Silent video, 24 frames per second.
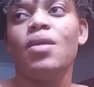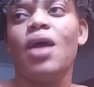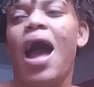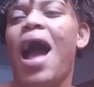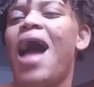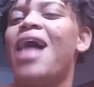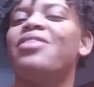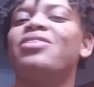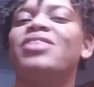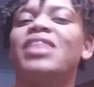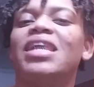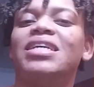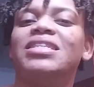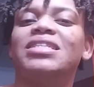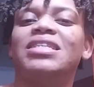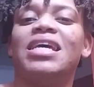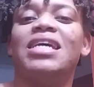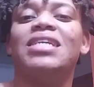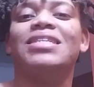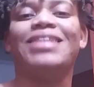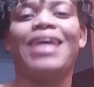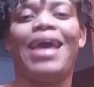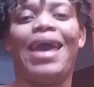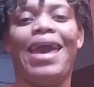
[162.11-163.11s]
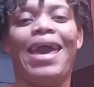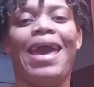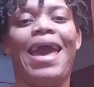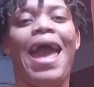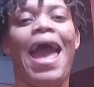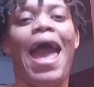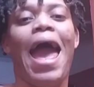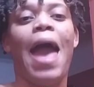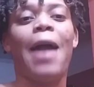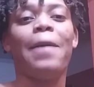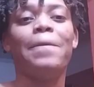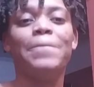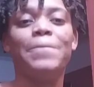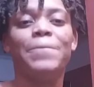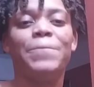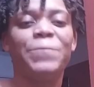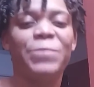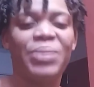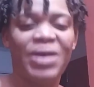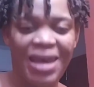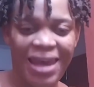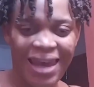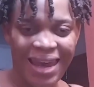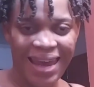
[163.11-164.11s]
And this is a
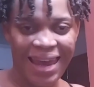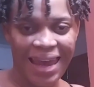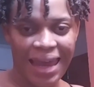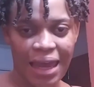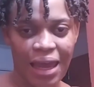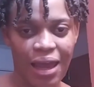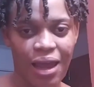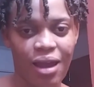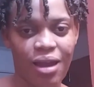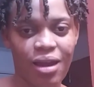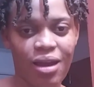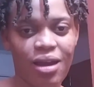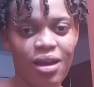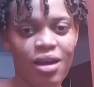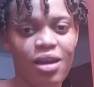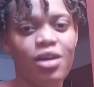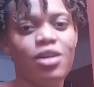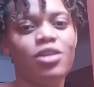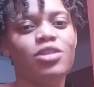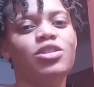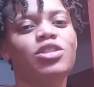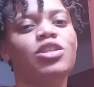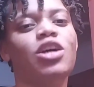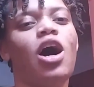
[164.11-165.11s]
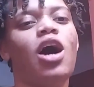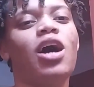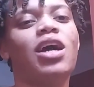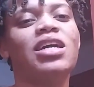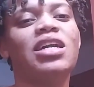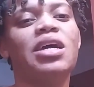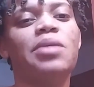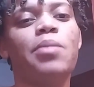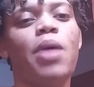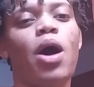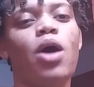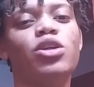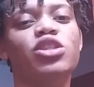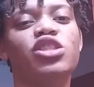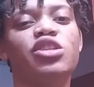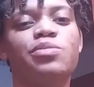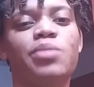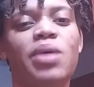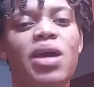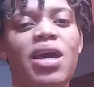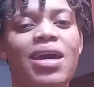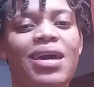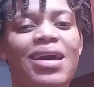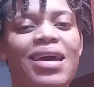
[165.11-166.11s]
MP talking about
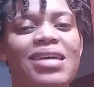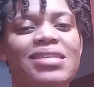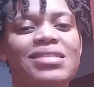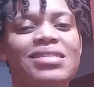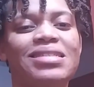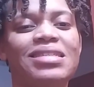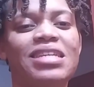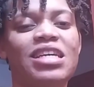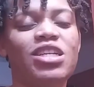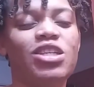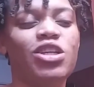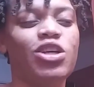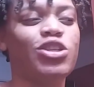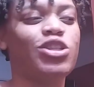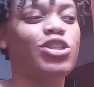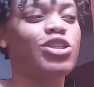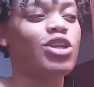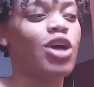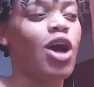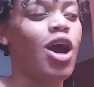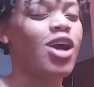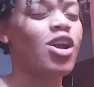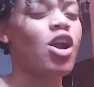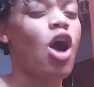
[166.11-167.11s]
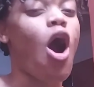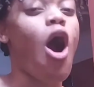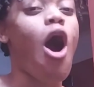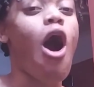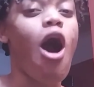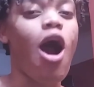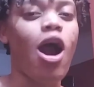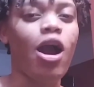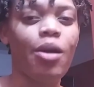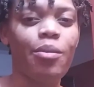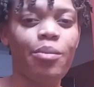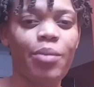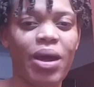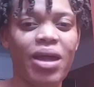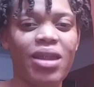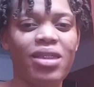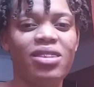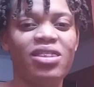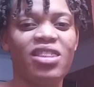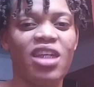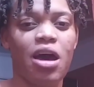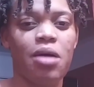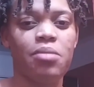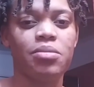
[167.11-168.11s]
Jamaicans need to start
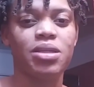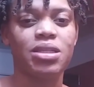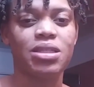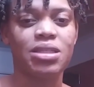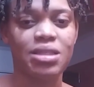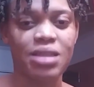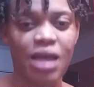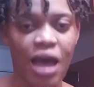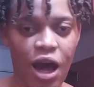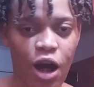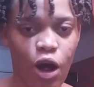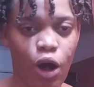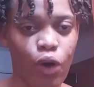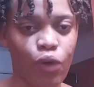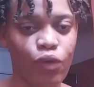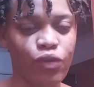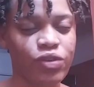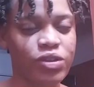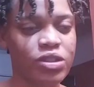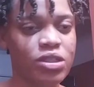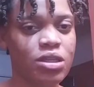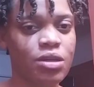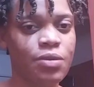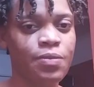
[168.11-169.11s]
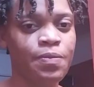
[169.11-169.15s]
arming themselves.